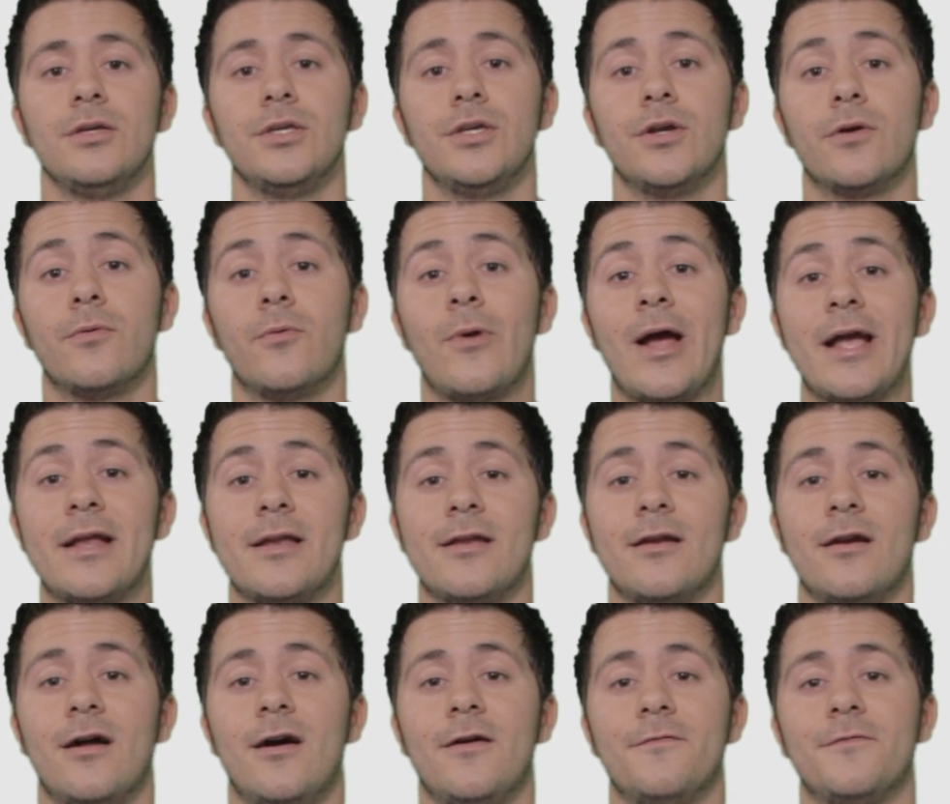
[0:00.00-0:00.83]
you're writing
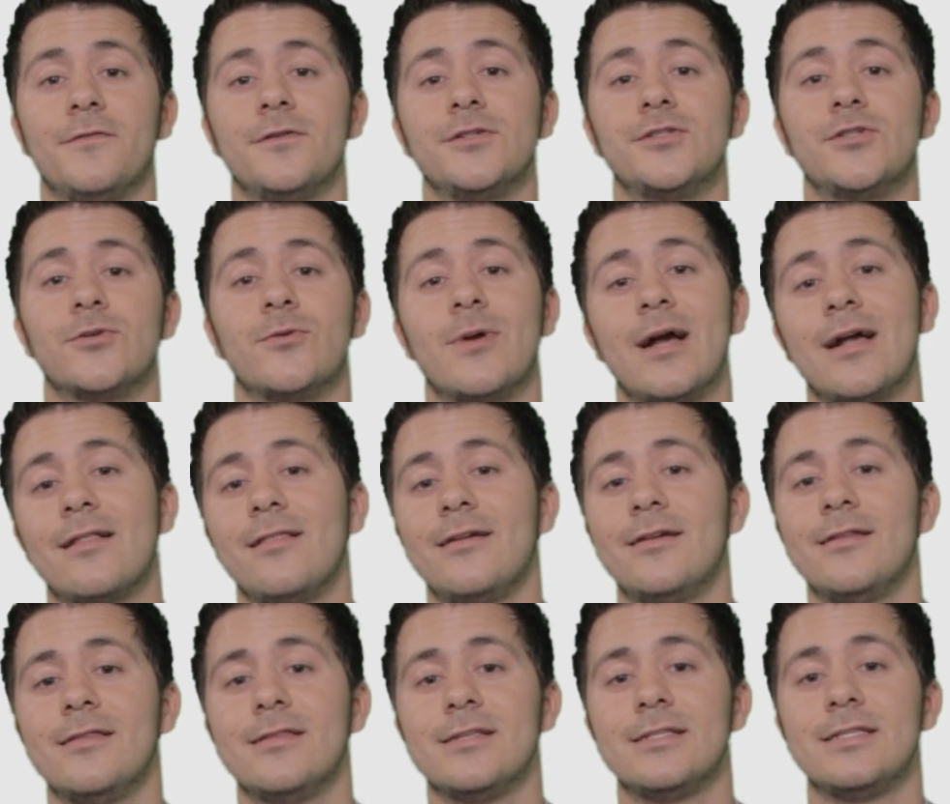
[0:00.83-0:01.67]
an offer directly
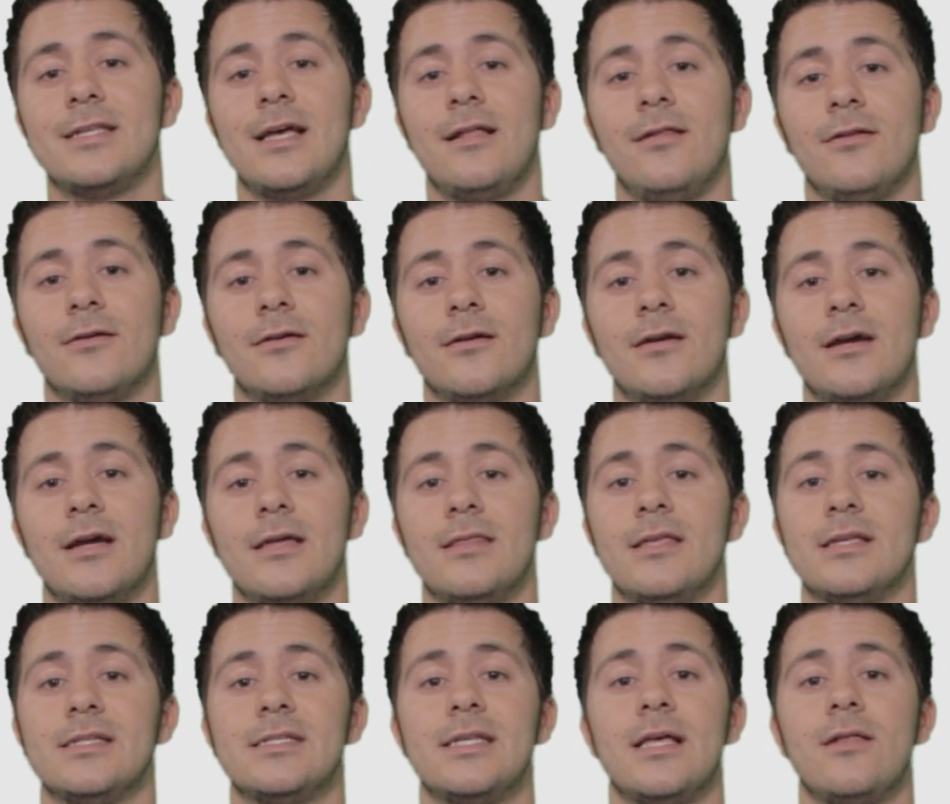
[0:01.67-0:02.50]
to the seller,
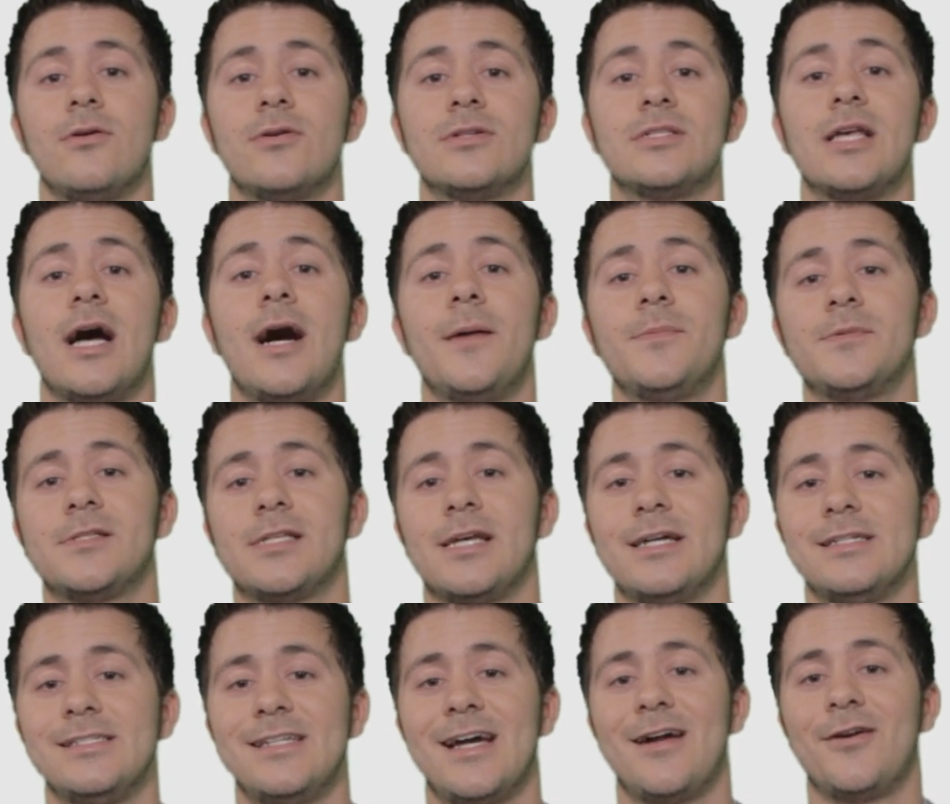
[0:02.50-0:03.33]
and the seller is
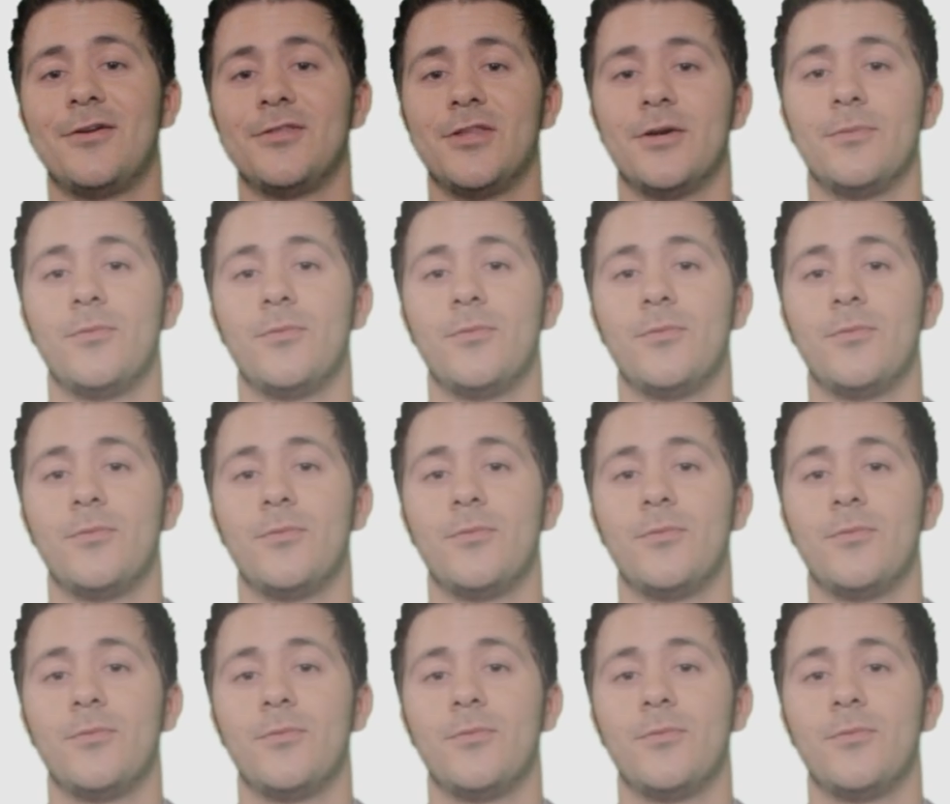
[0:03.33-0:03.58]
upside down on their